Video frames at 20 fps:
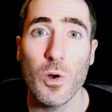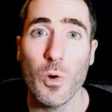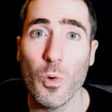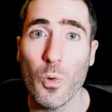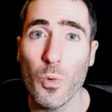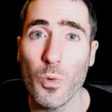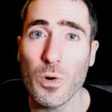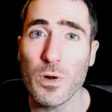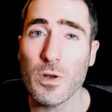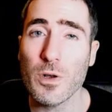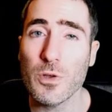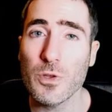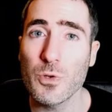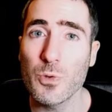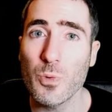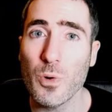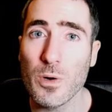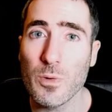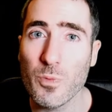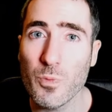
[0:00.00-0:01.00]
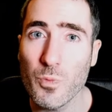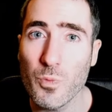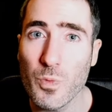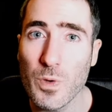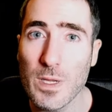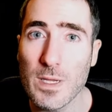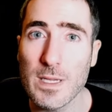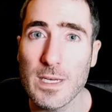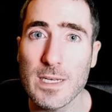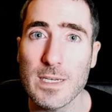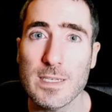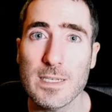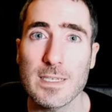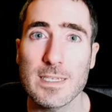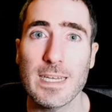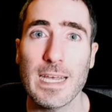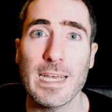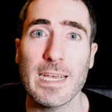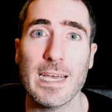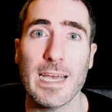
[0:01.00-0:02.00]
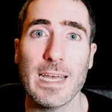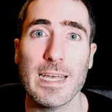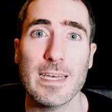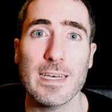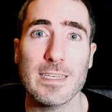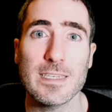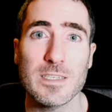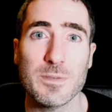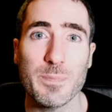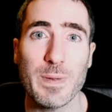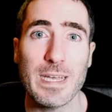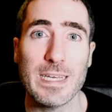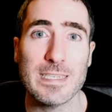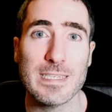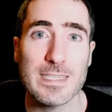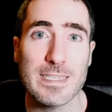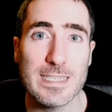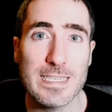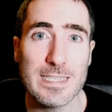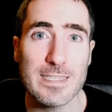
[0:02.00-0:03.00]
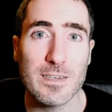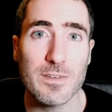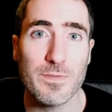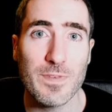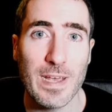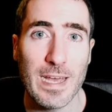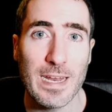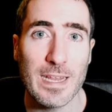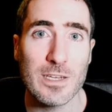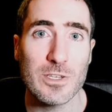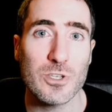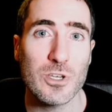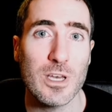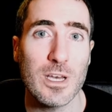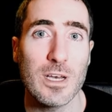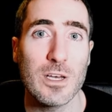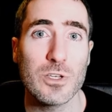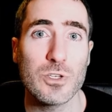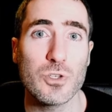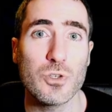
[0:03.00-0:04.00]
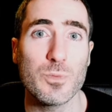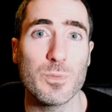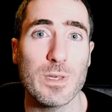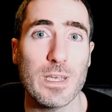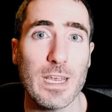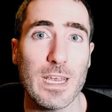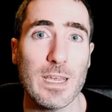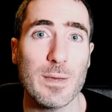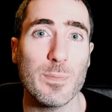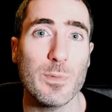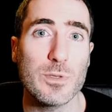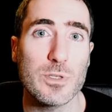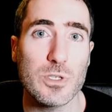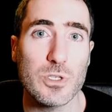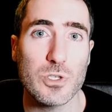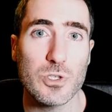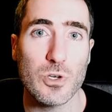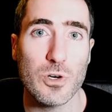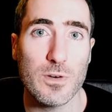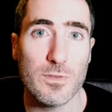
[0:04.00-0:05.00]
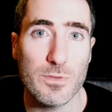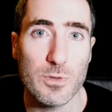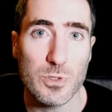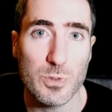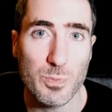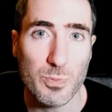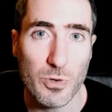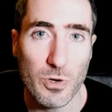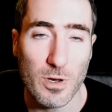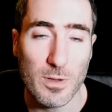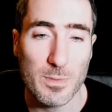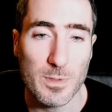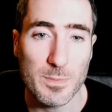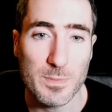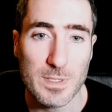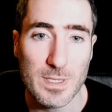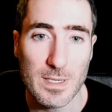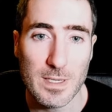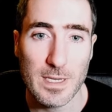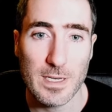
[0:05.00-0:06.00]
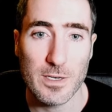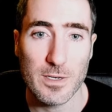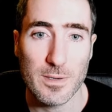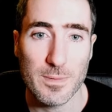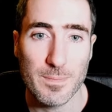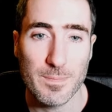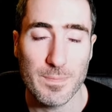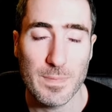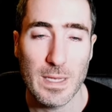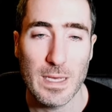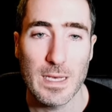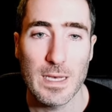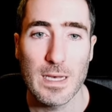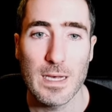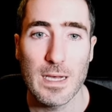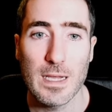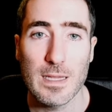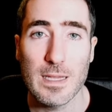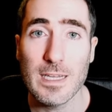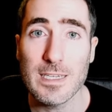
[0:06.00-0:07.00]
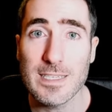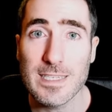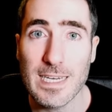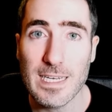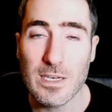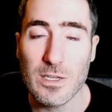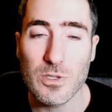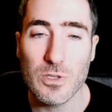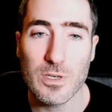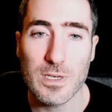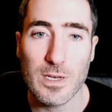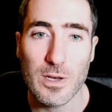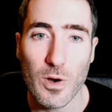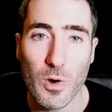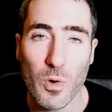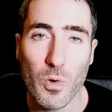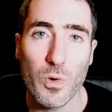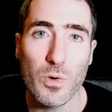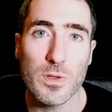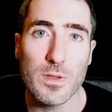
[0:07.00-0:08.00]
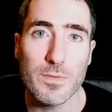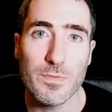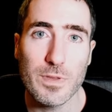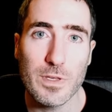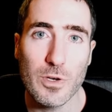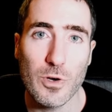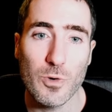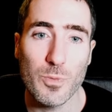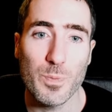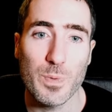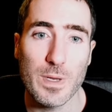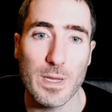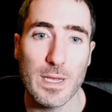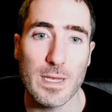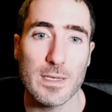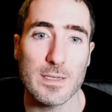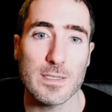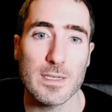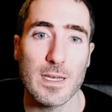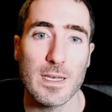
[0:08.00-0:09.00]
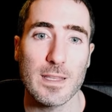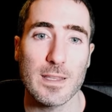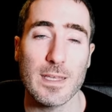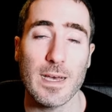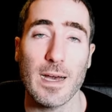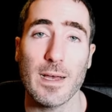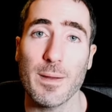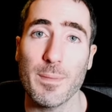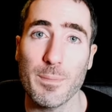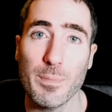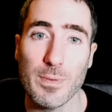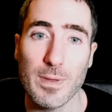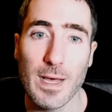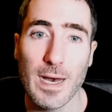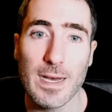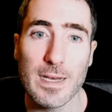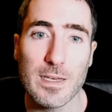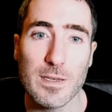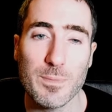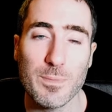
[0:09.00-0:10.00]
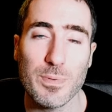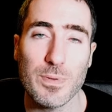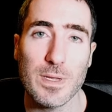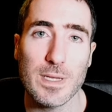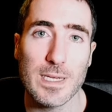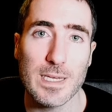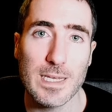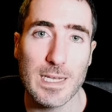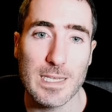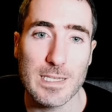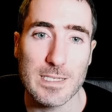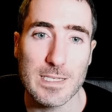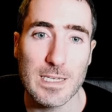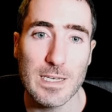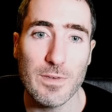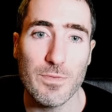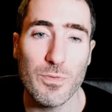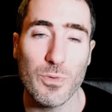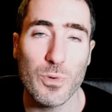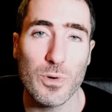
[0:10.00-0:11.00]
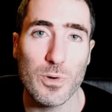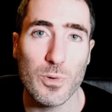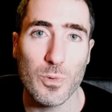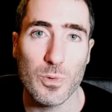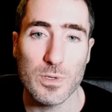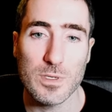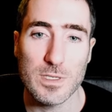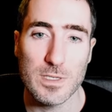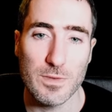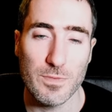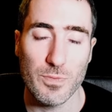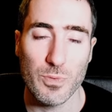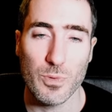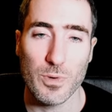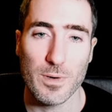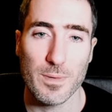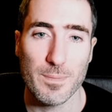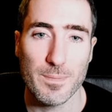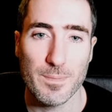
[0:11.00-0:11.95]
or you are willing to take a space disadvantage to be able to solve those problems later. Let's take a look at all of the openings that black can play against e4 or d4.